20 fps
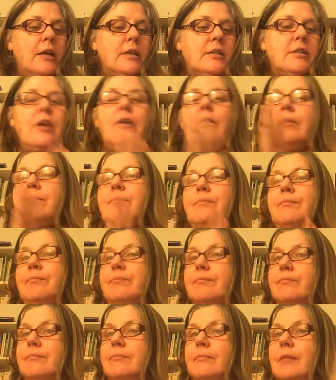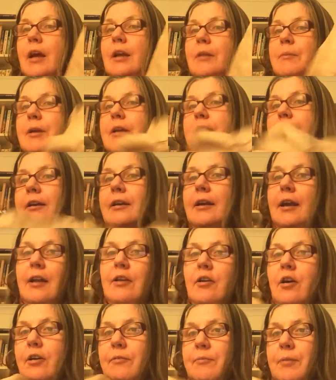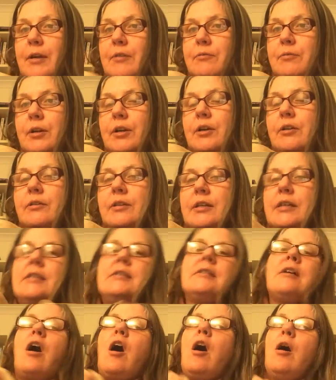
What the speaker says: So Annemiek and I have been working on this.